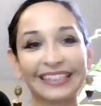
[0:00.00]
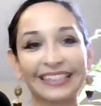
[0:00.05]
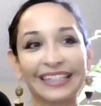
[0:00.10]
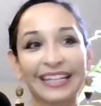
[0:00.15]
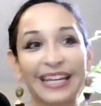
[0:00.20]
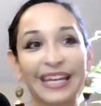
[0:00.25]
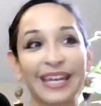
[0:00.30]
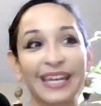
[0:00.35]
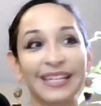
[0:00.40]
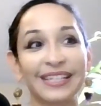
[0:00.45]

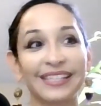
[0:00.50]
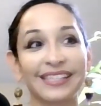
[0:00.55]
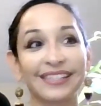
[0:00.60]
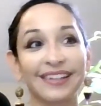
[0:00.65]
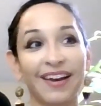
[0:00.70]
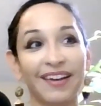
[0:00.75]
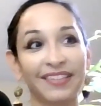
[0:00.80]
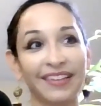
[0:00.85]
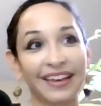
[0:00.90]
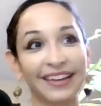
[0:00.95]
He does
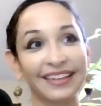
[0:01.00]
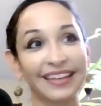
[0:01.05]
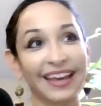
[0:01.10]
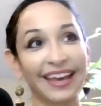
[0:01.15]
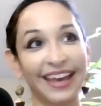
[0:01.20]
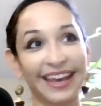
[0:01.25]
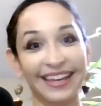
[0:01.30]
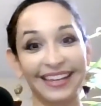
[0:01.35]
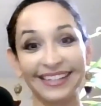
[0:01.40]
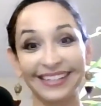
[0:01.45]
not like
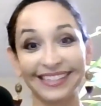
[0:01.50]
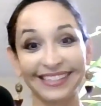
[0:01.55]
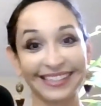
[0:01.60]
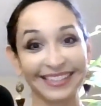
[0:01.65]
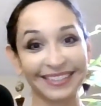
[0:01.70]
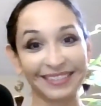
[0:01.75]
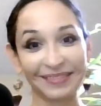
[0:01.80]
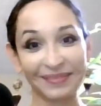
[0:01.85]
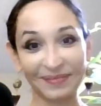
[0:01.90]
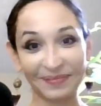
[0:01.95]
eggs.
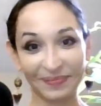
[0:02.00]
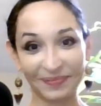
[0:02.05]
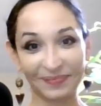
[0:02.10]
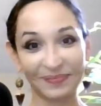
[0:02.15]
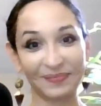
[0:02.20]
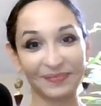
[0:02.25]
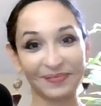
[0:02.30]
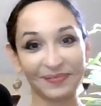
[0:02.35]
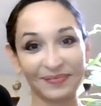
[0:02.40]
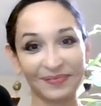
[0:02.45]

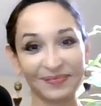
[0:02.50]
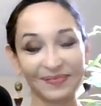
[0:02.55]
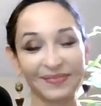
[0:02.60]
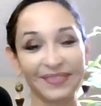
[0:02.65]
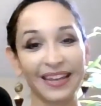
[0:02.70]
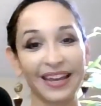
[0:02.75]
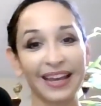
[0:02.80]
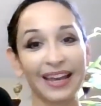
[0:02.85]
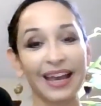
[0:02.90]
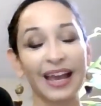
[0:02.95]

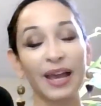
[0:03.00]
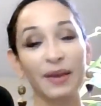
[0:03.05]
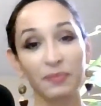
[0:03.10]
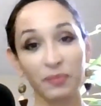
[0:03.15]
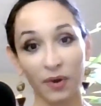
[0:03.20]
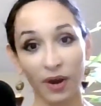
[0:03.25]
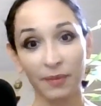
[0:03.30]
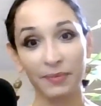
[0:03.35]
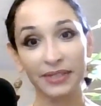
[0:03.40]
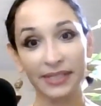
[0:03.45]
I
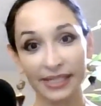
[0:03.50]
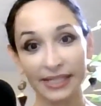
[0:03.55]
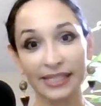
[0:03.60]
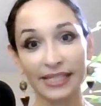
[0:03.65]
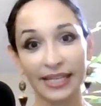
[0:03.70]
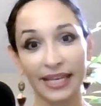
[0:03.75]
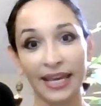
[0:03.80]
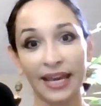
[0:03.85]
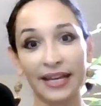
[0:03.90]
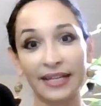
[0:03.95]
promise he's a
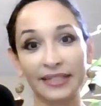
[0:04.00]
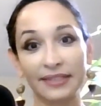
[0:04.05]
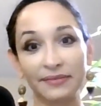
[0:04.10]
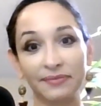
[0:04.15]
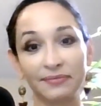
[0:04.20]
cat.